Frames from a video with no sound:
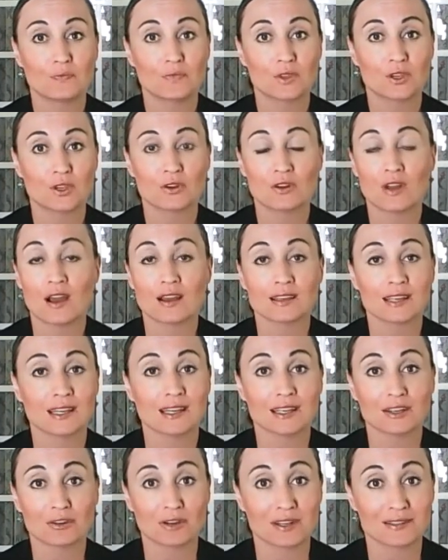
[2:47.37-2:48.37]
you're not
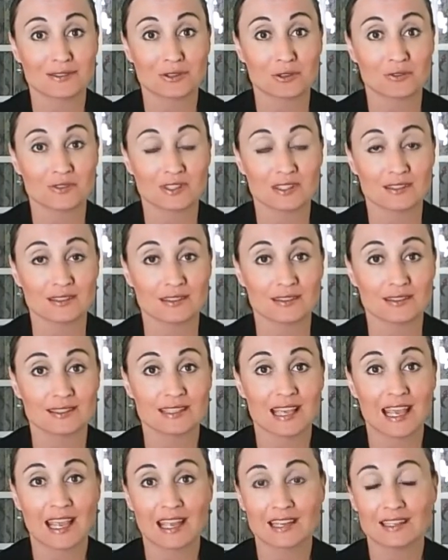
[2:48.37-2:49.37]
getting great
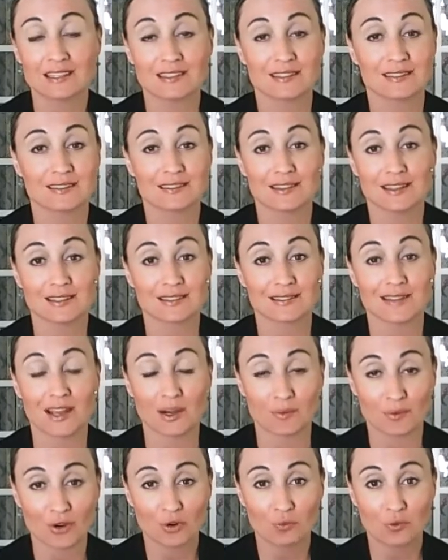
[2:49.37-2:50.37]
services, and it's
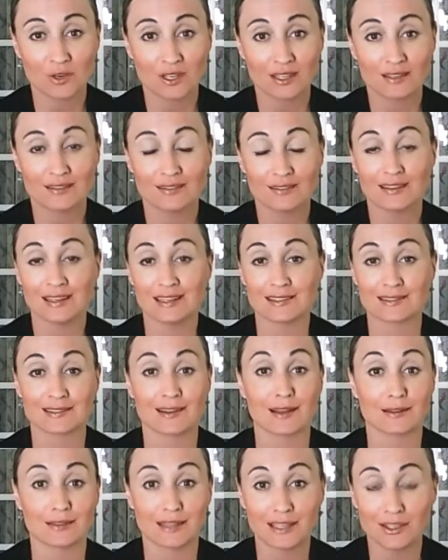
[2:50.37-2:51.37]
not appropriate, it's
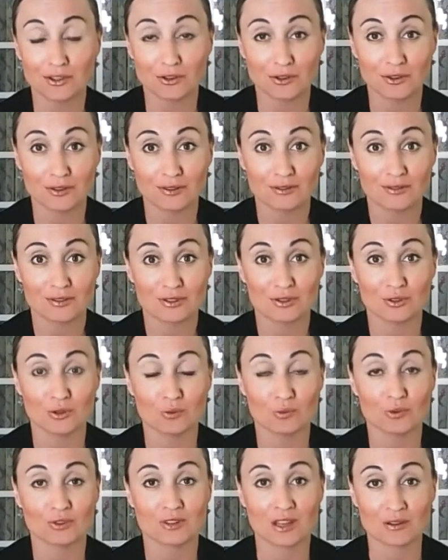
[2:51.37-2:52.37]
not legal to
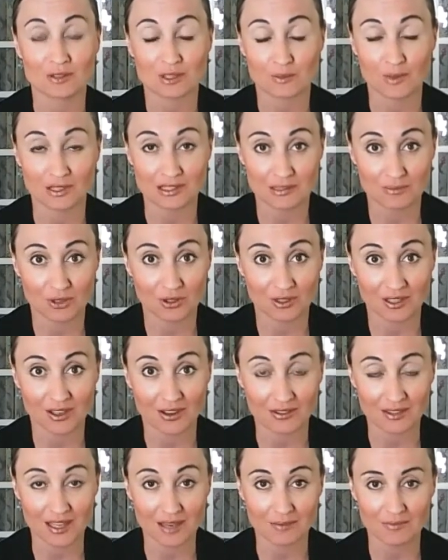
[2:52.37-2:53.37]
put that responsibility
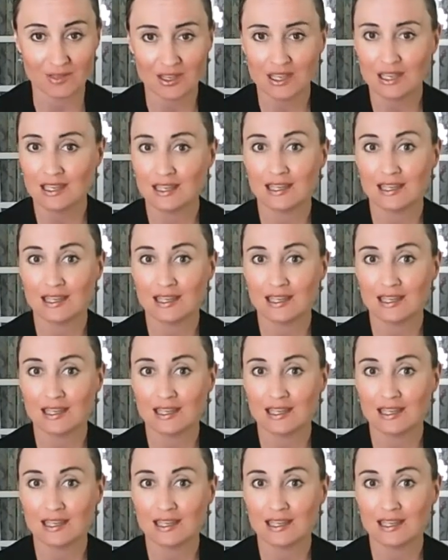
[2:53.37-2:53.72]
on them.